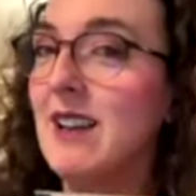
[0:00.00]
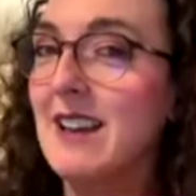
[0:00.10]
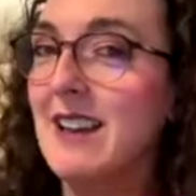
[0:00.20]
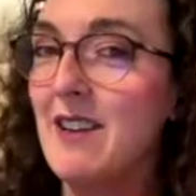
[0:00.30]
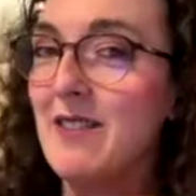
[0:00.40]

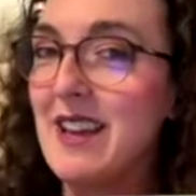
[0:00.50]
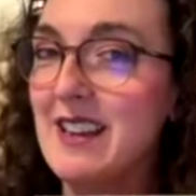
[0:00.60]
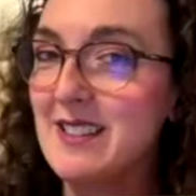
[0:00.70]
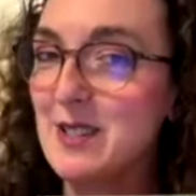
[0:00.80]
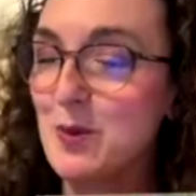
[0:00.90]

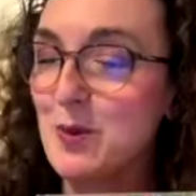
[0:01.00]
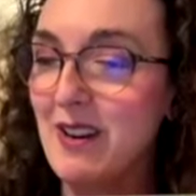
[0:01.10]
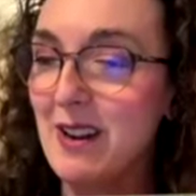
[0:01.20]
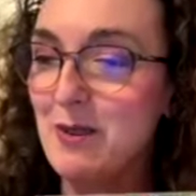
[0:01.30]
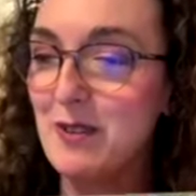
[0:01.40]
Agavé
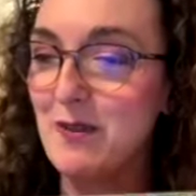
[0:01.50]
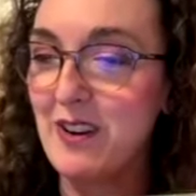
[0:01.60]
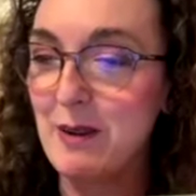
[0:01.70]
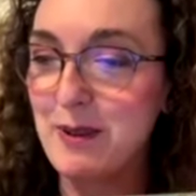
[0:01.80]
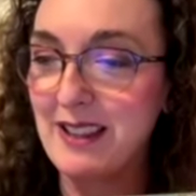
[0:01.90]
Soirée, with a
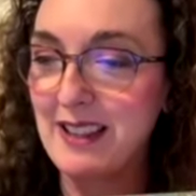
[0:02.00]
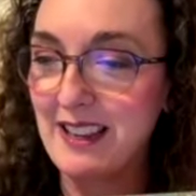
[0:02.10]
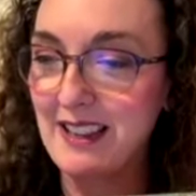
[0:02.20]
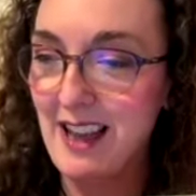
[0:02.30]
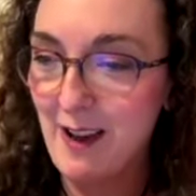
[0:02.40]
very
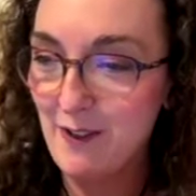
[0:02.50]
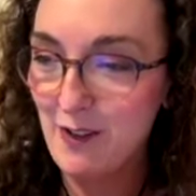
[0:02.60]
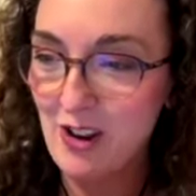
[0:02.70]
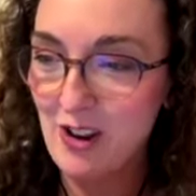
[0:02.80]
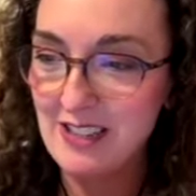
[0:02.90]
appealing cover
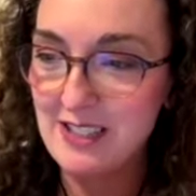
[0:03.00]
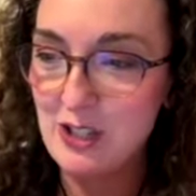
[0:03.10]
on it,